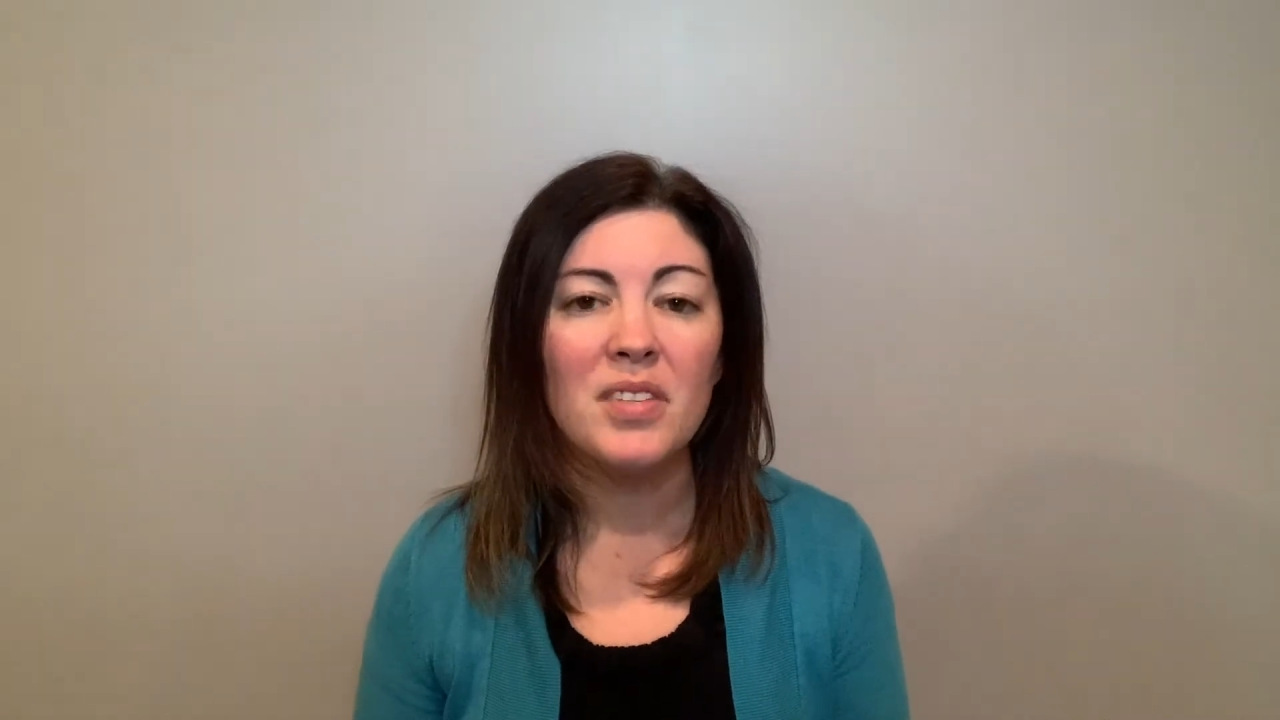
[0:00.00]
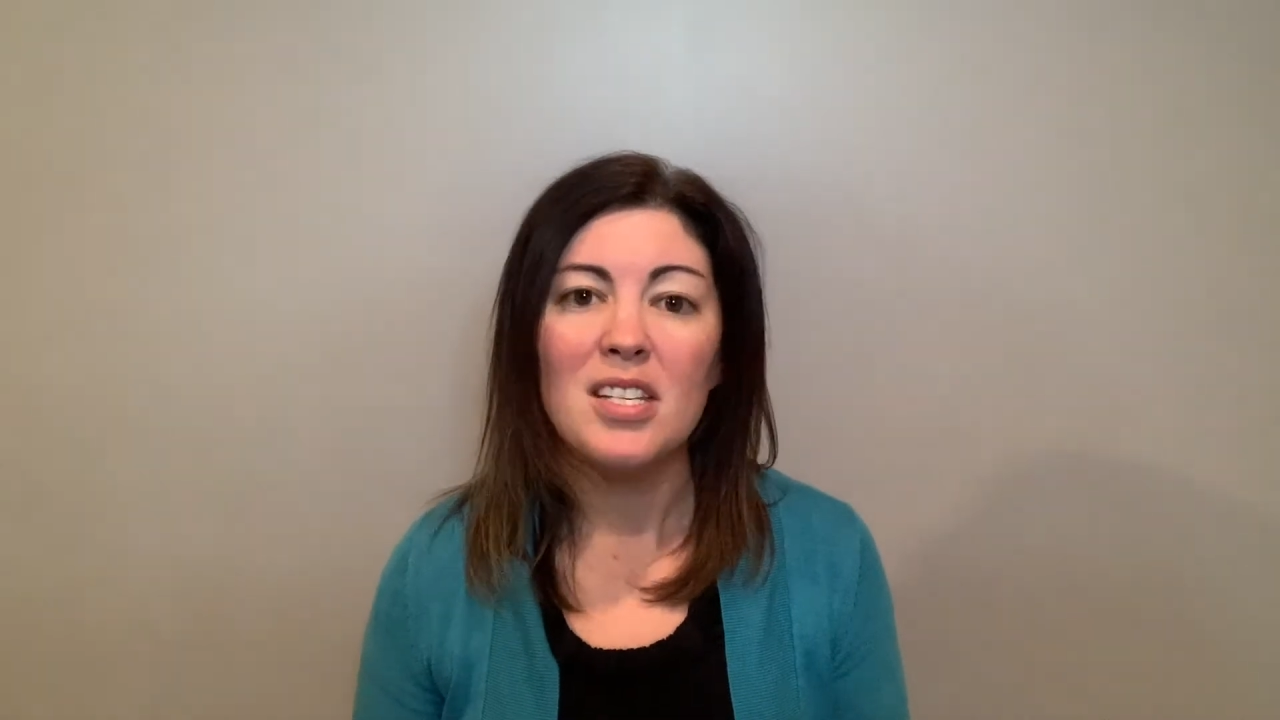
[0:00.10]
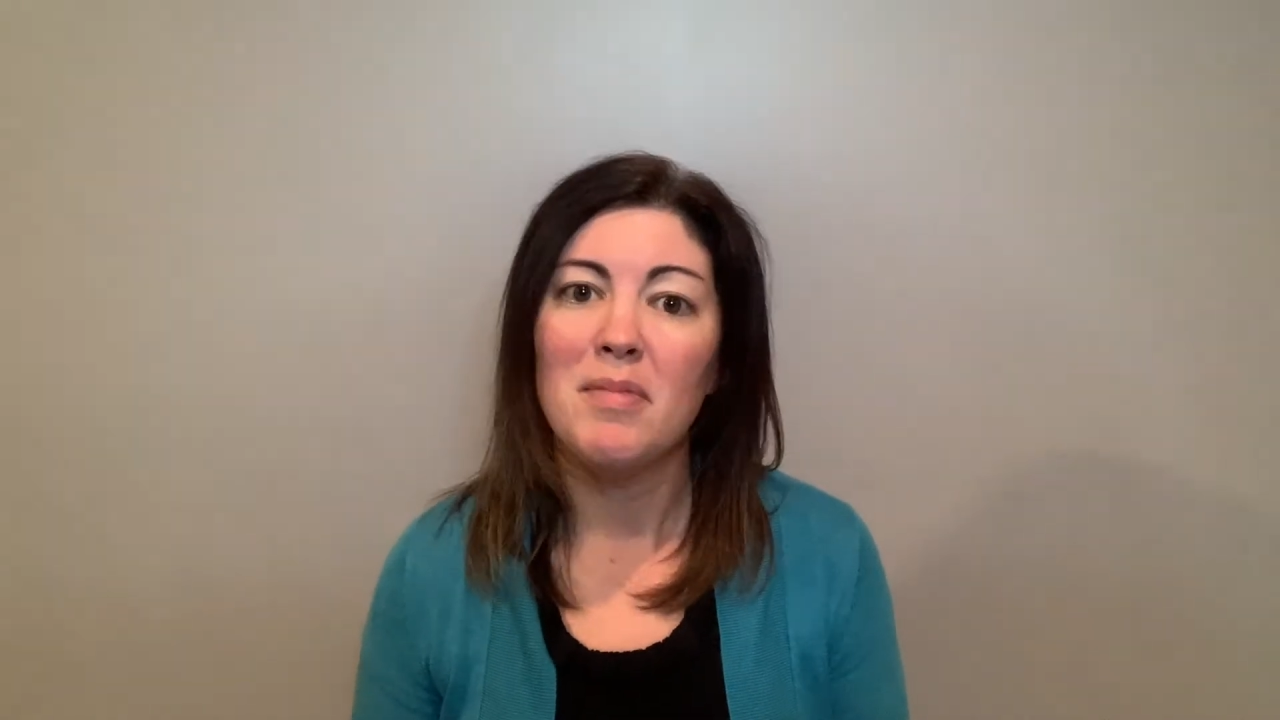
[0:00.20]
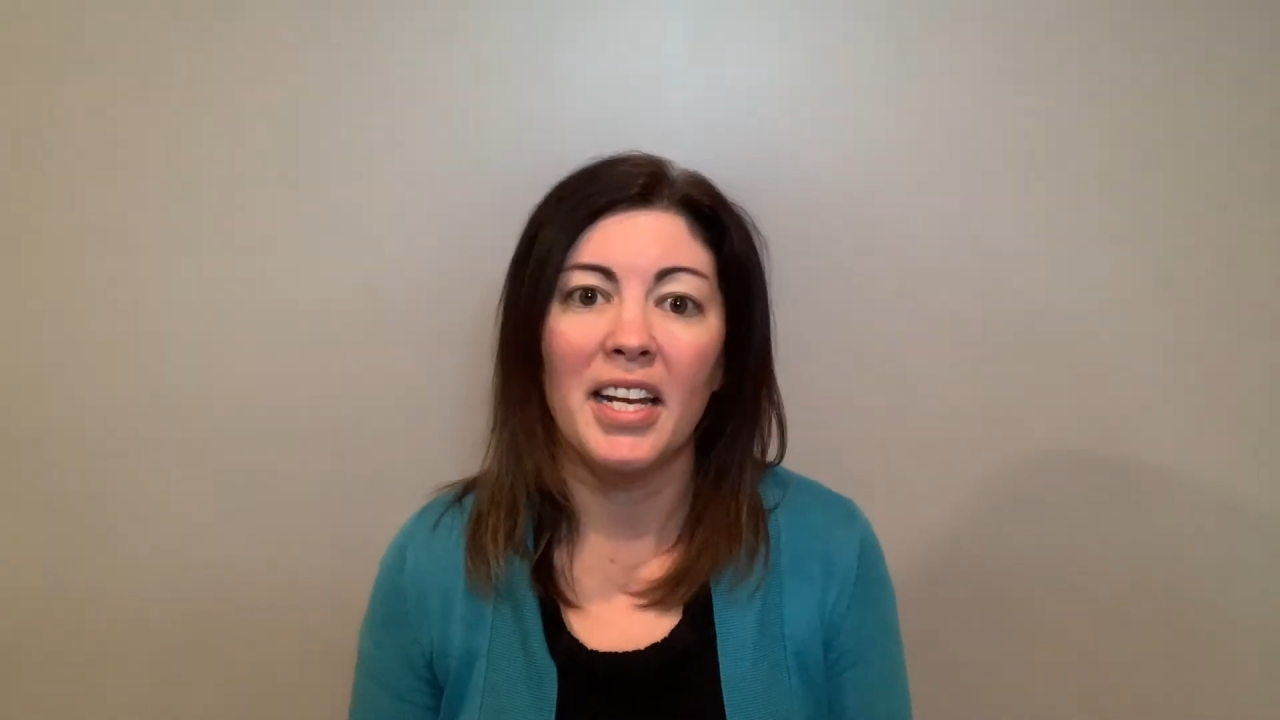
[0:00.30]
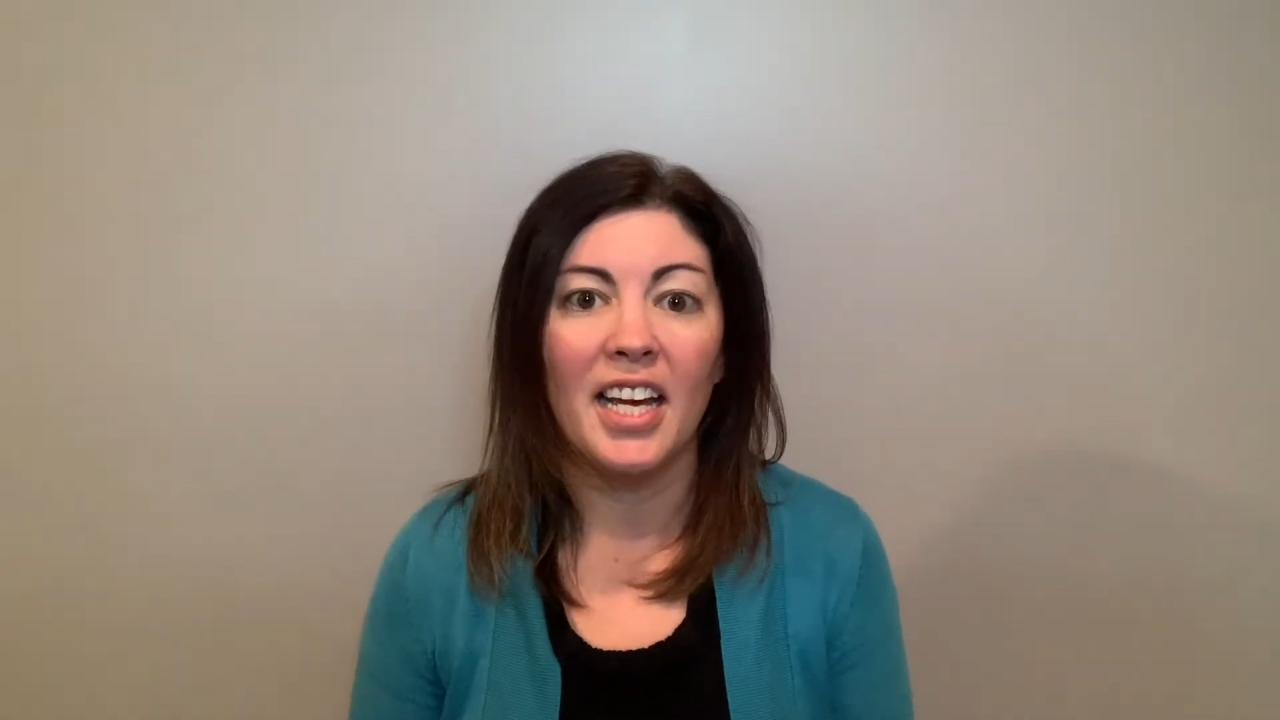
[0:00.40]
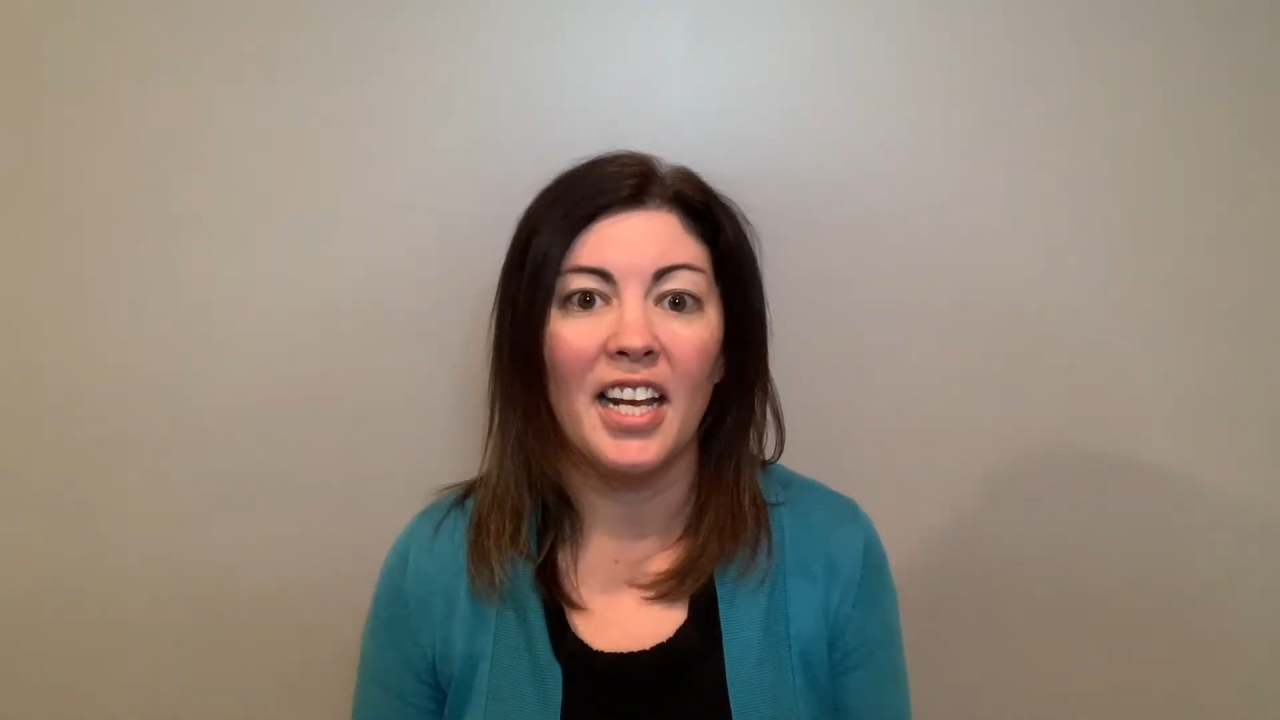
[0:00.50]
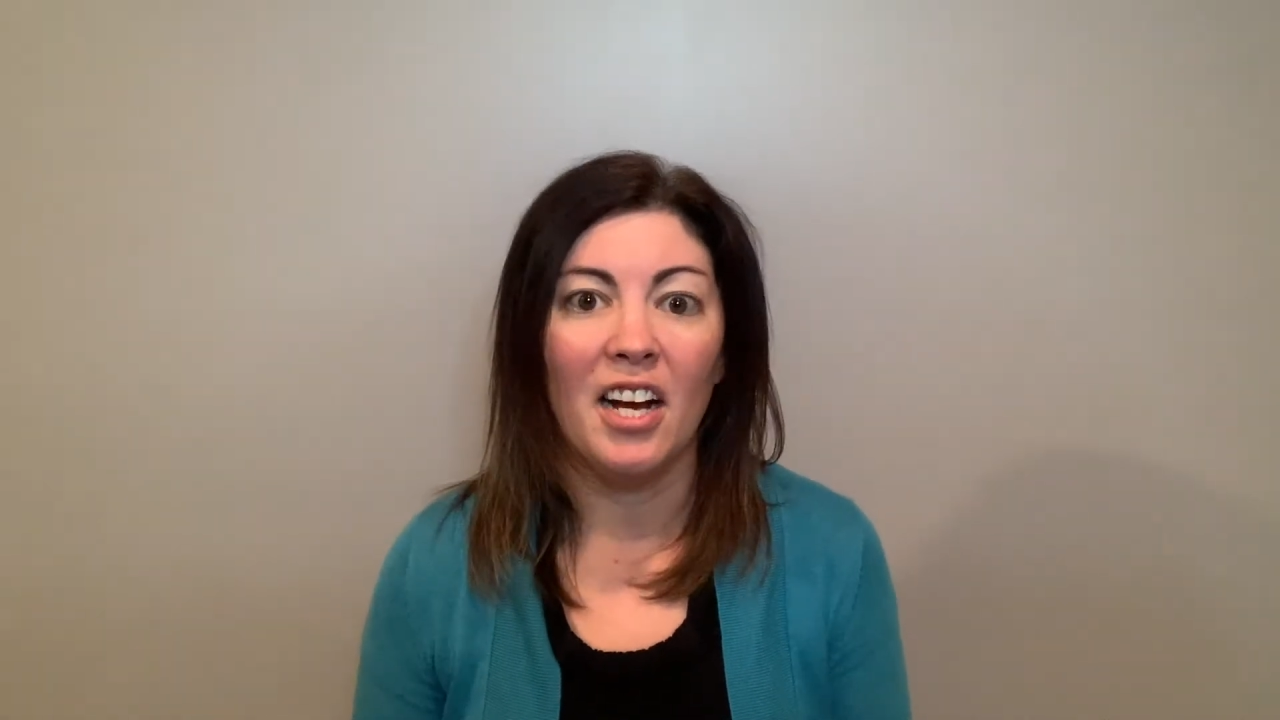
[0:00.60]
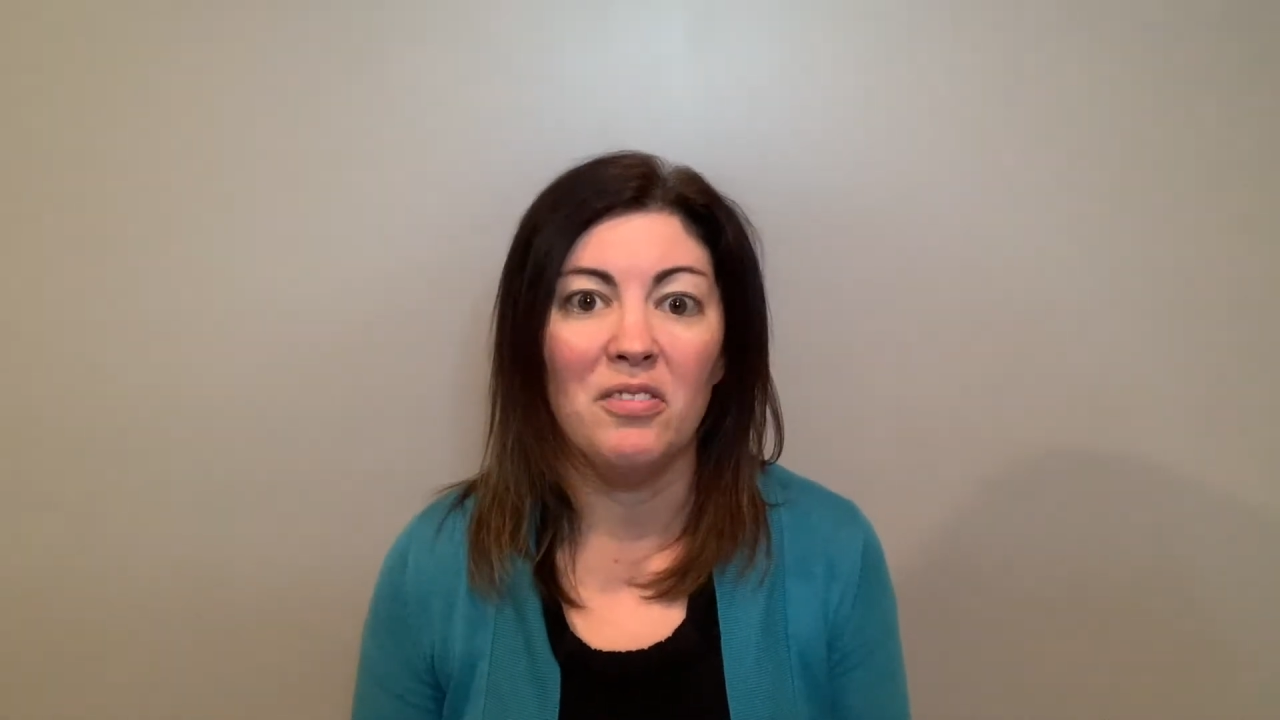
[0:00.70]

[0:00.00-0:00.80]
depending on how